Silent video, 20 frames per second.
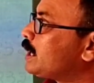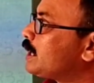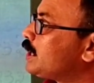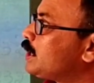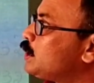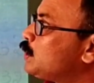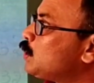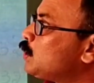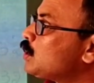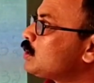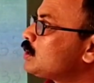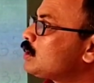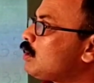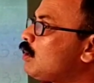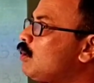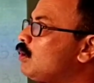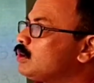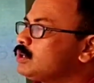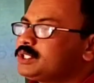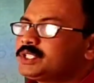Note
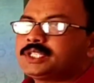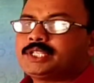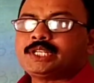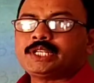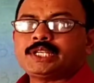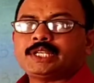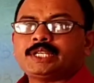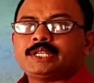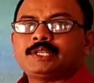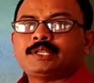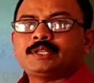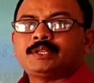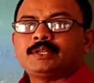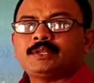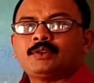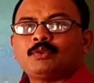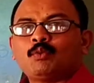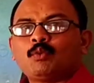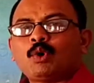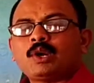on G.
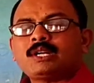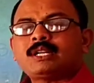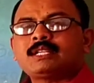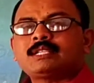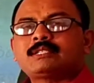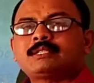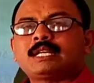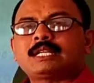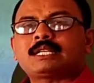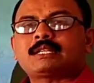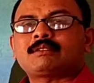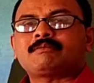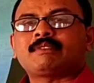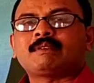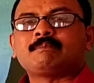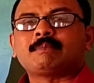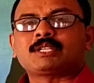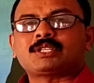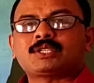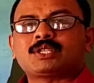What is that we
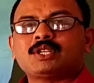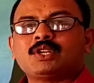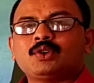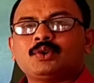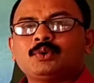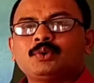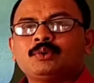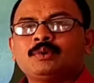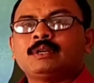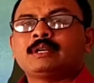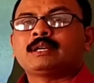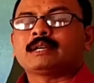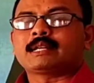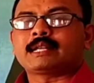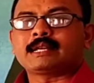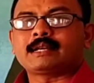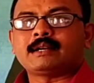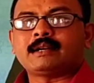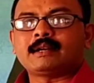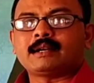must know
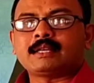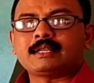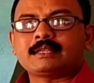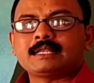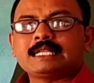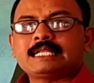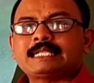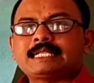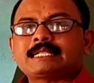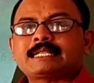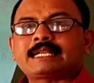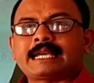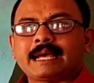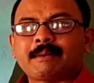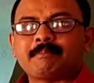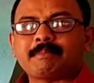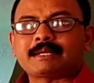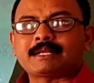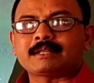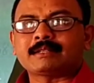regarding this
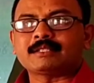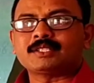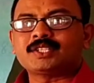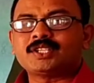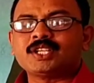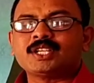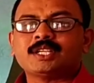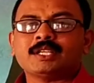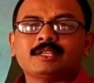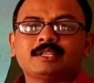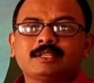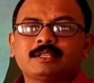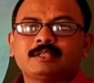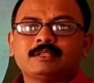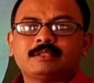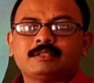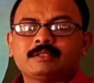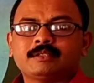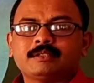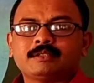capital G?